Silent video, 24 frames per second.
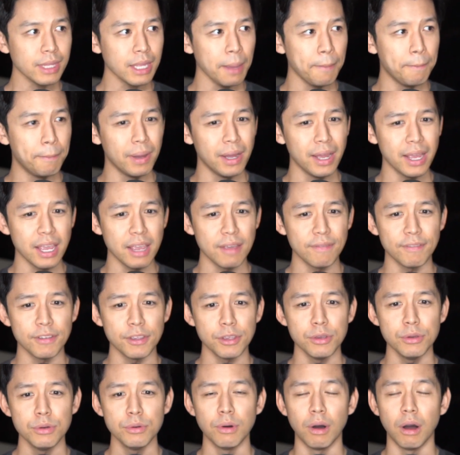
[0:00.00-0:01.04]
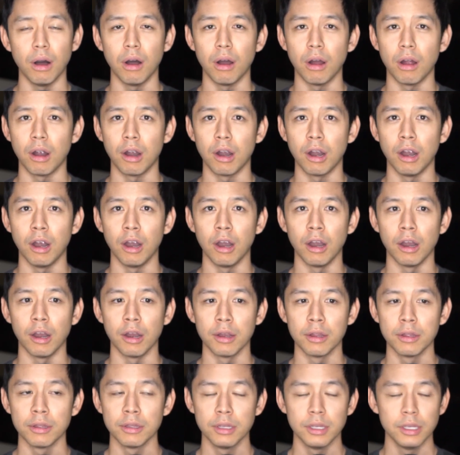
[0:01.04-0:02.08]
But if you're
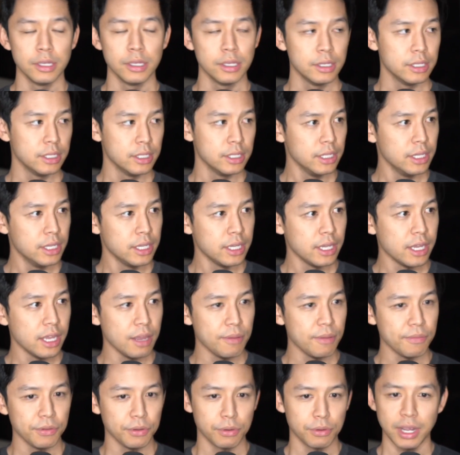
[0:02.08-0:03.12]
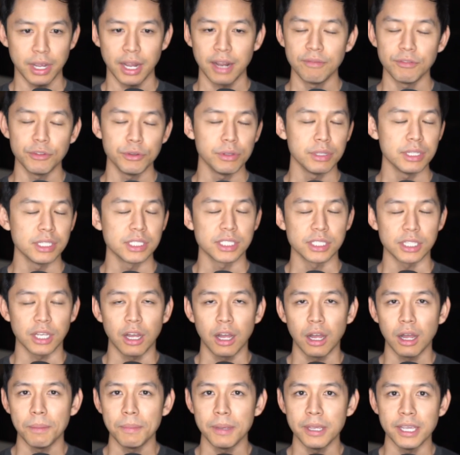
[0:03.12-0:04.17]
kind of doing this as a
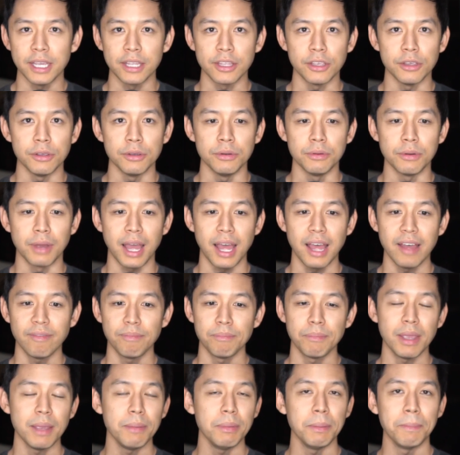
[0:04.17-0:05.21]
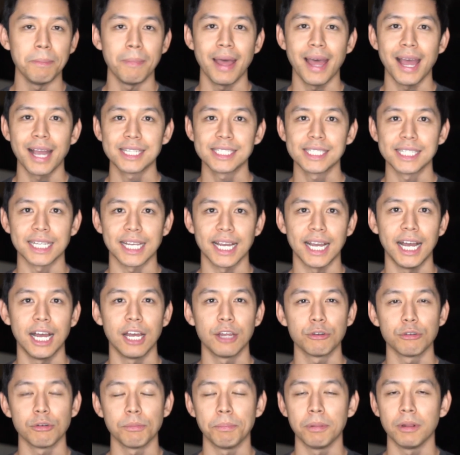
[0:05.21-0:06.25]
hobby and you have maybe max like
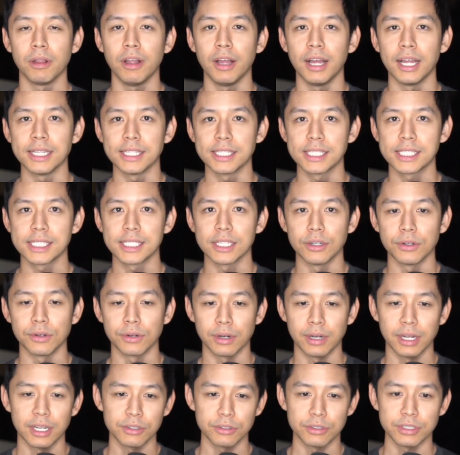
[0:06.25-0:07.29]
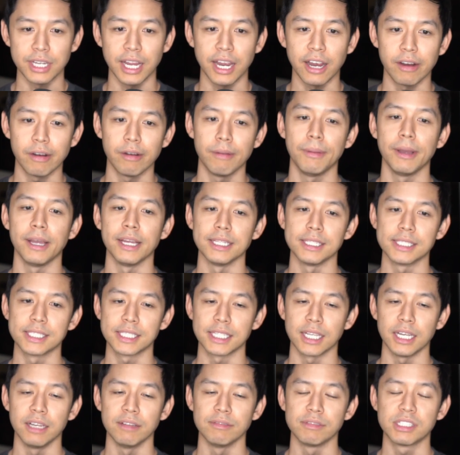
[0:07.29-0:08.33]
100 plots or 100 terabytes
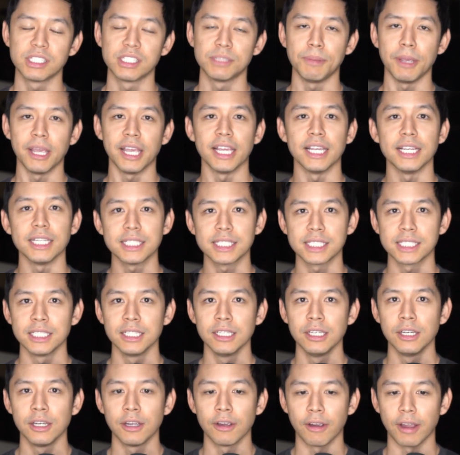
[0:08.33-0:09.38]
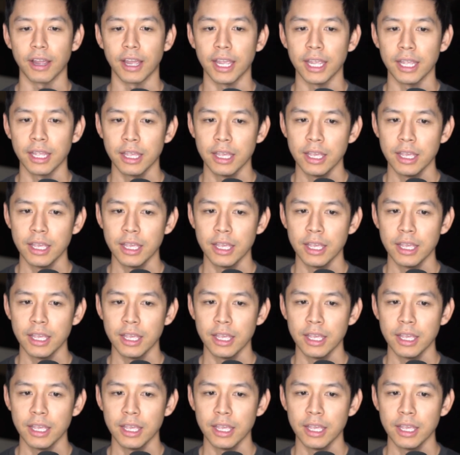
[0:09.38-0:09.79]
of space, right?